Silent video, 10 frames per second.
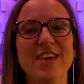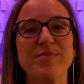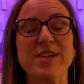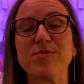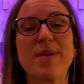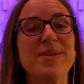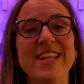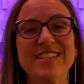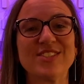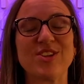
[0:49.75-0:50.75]
We
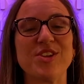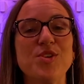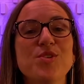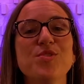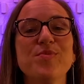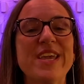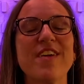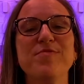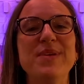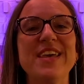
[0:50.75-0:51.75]
reminisced on who we
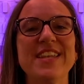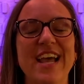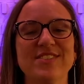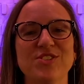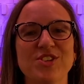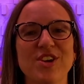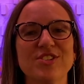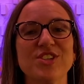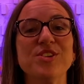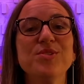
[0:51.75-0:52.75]
have been as a
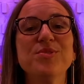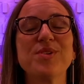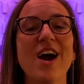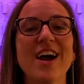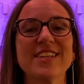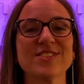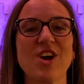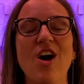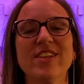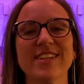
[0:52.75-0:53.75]
church and who God is
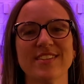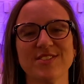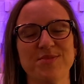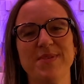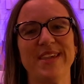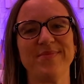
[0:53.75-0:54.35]
calling us to be.